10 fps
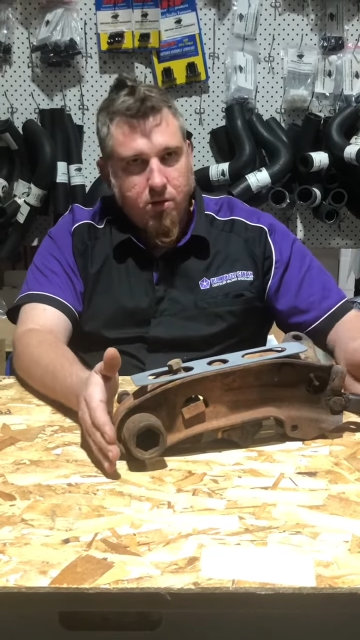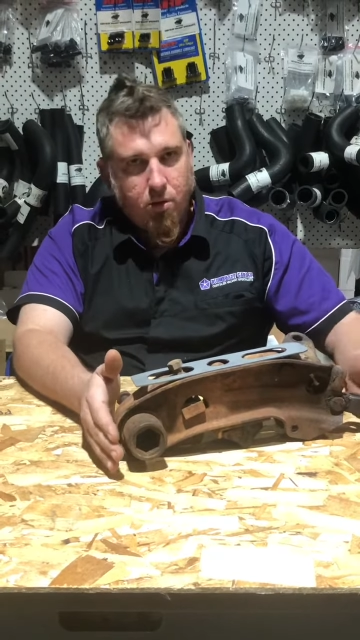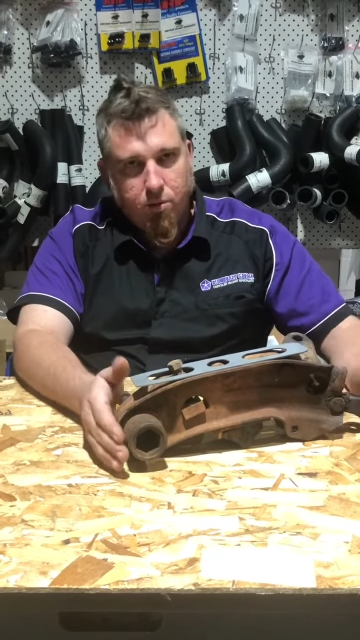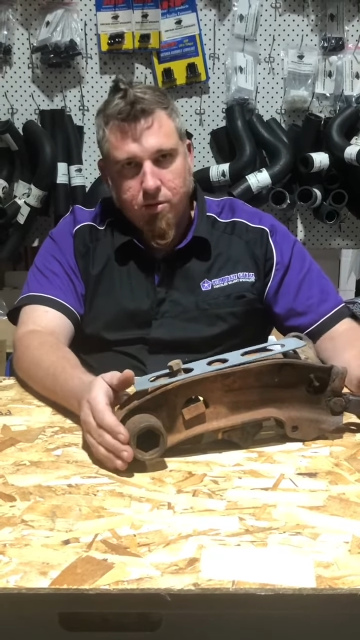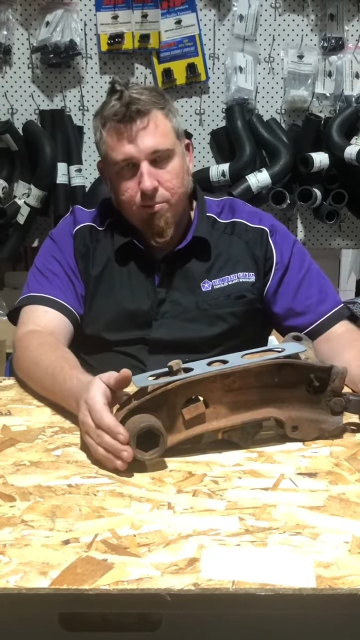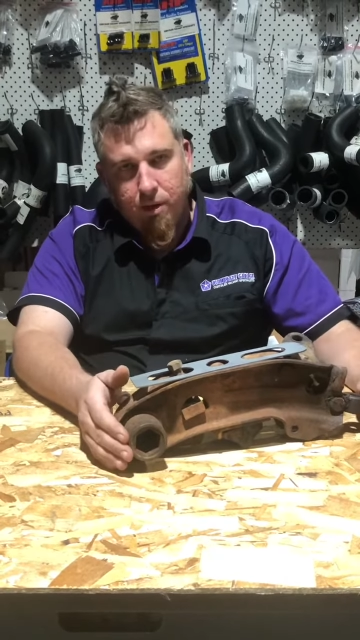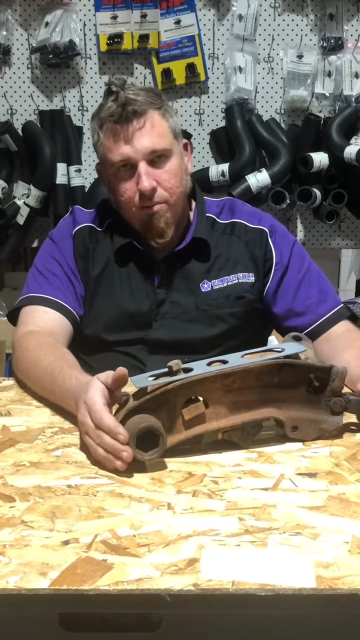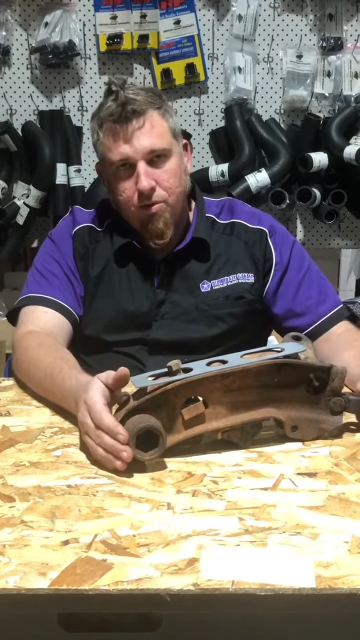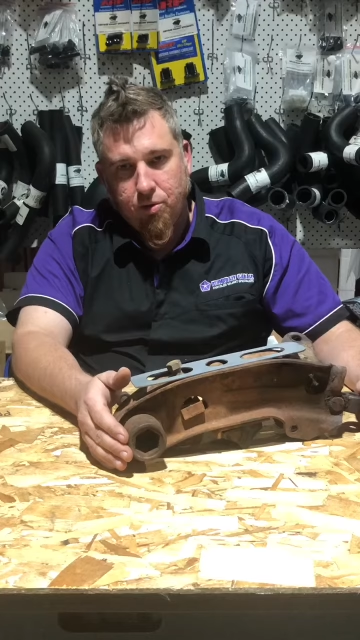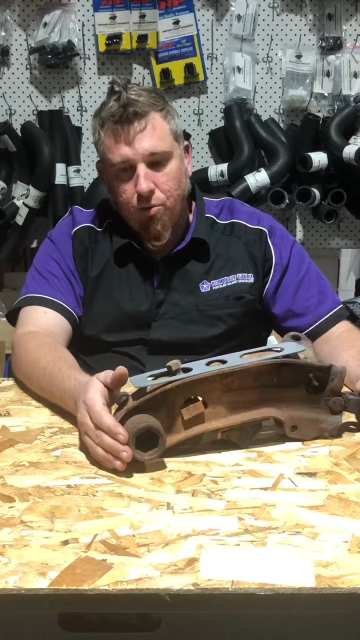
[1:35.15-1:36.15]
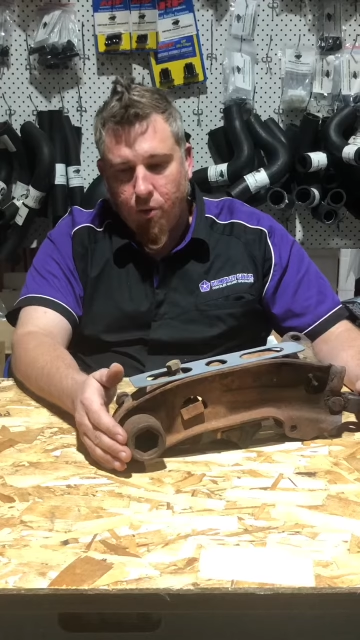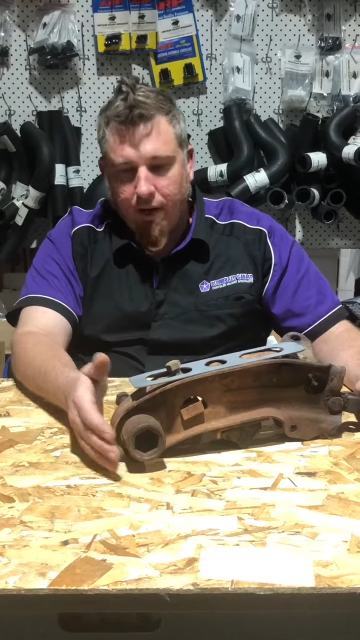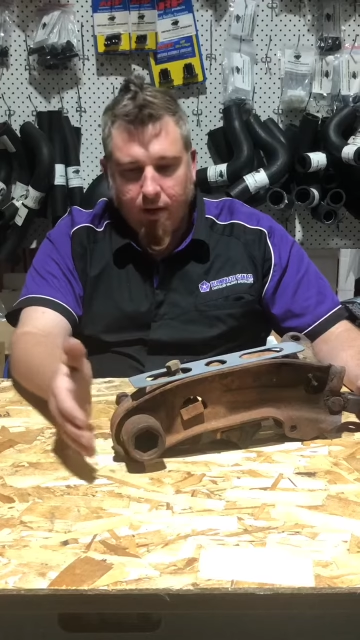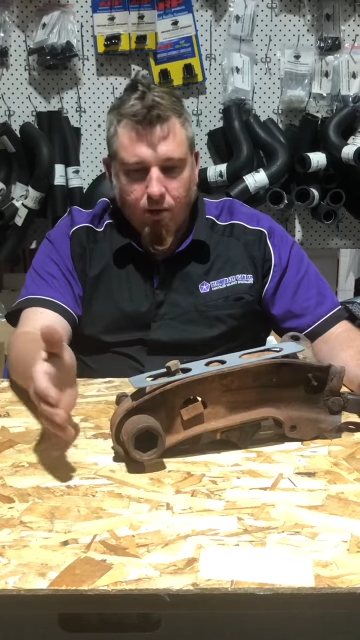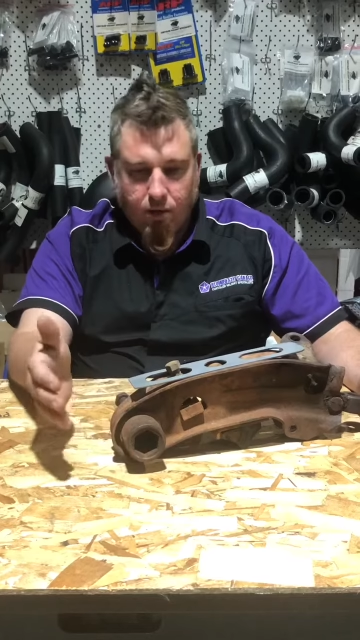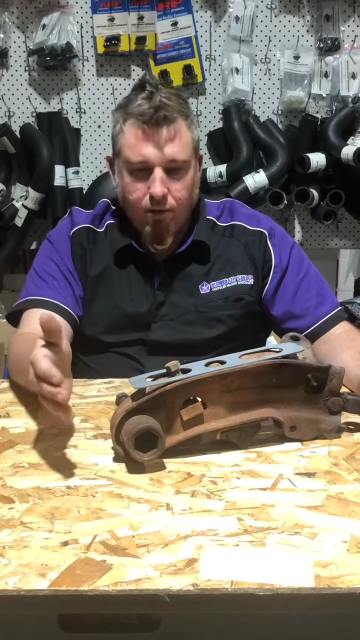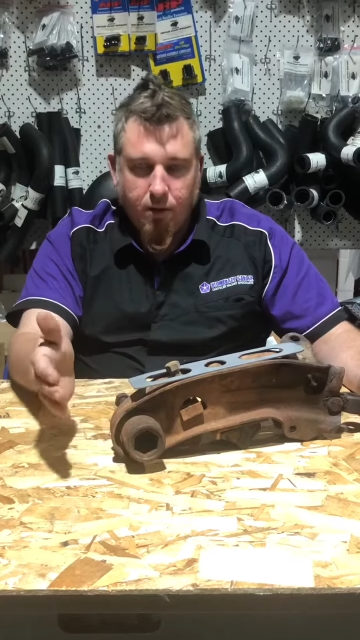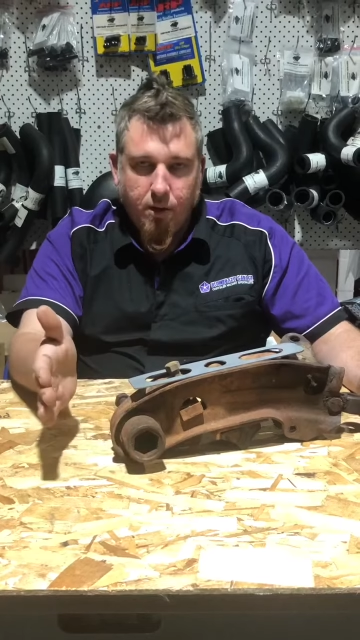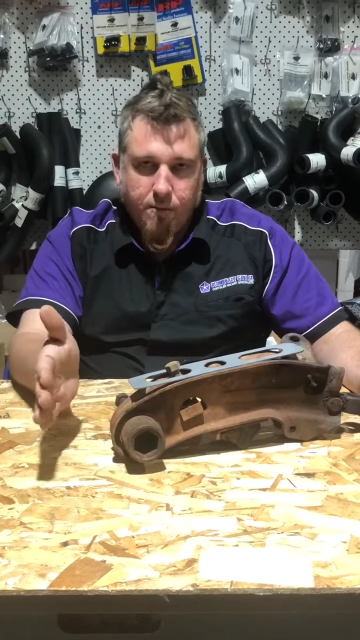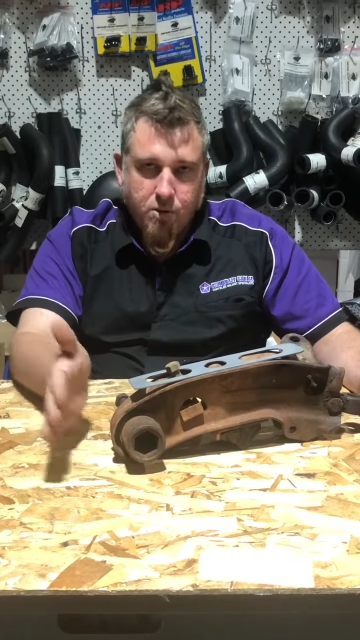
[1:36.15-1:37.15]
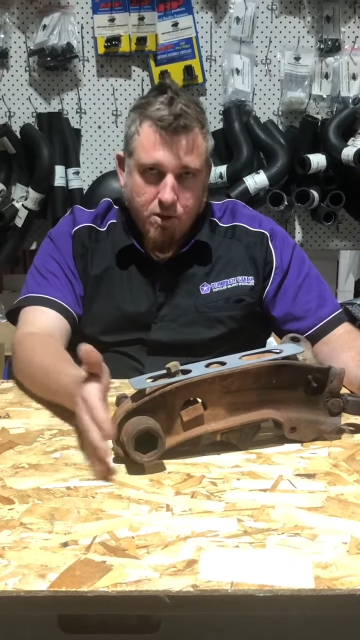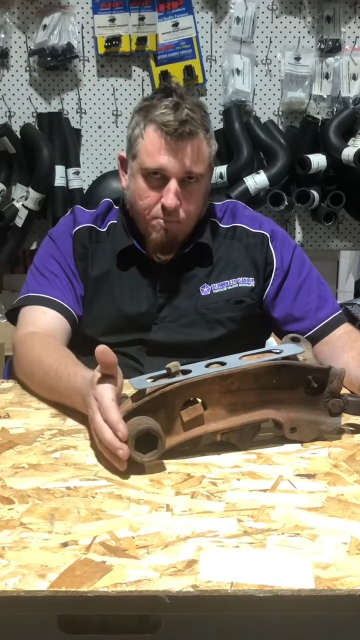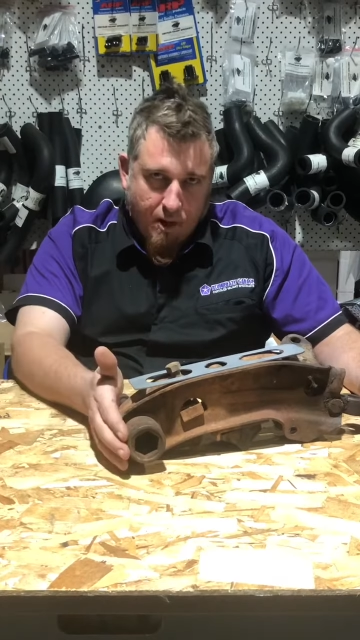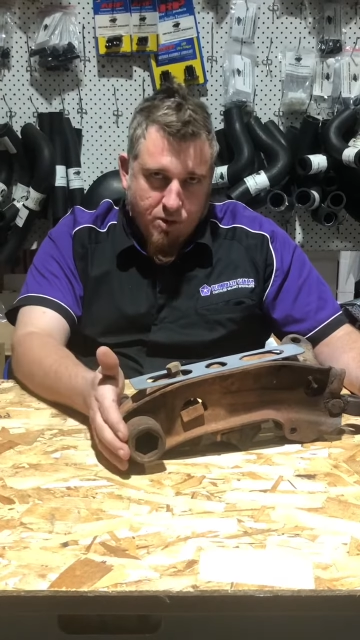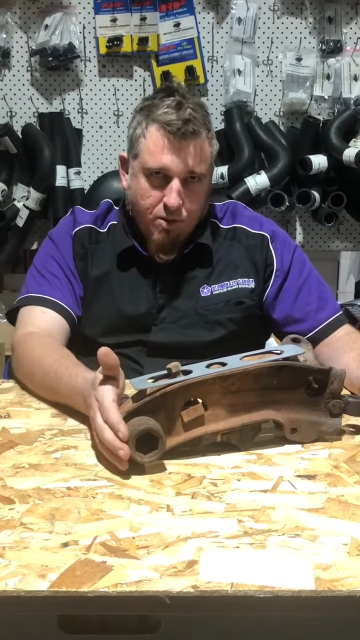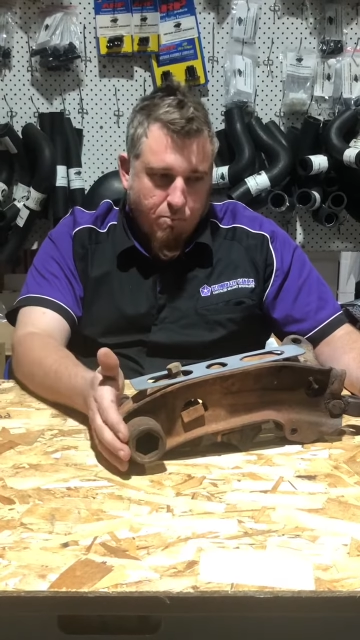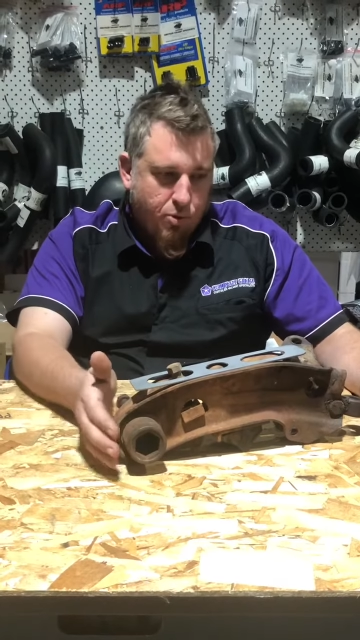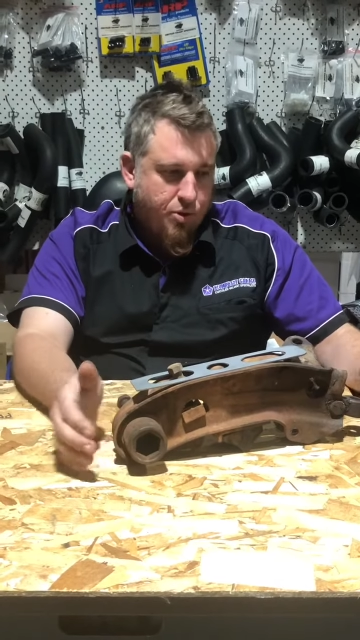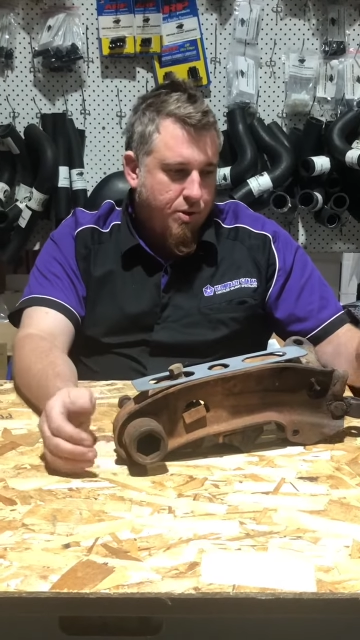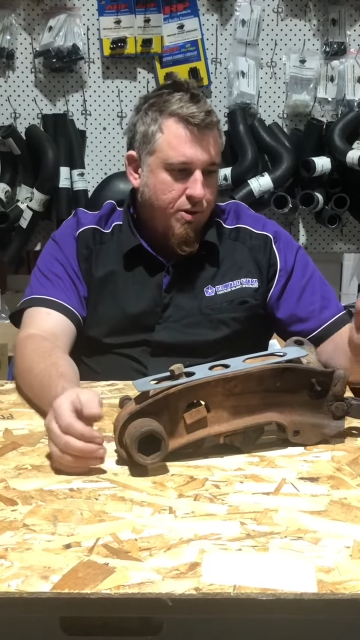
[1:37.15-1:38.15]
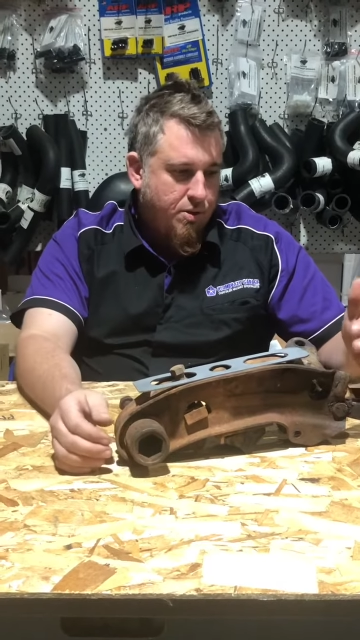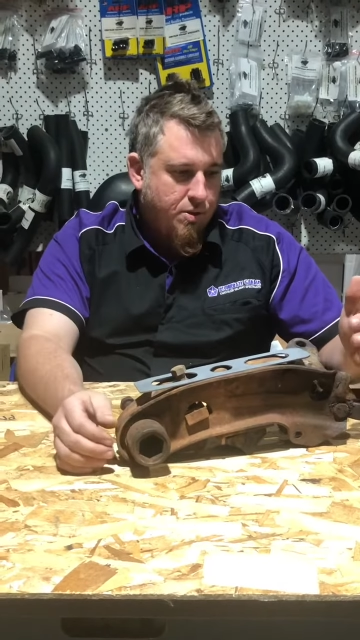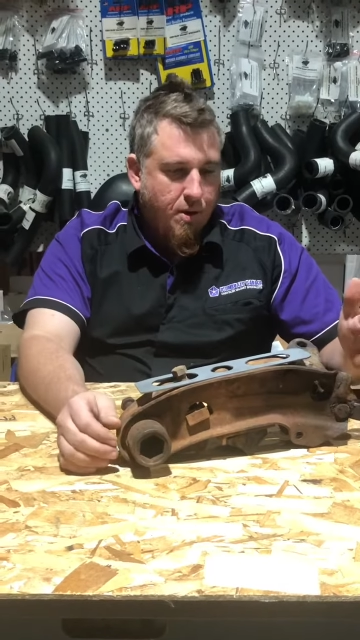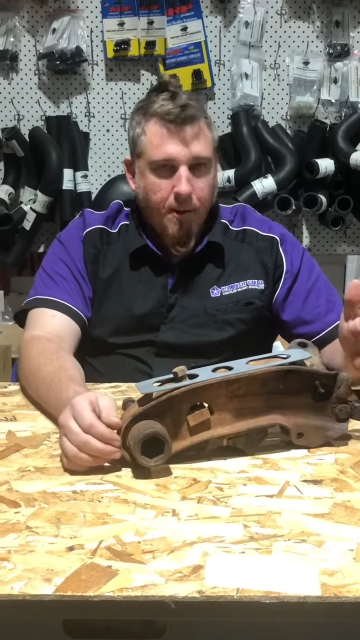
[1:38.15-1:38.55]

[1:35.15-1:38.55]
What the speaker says: causing premature wear on suspension bushes,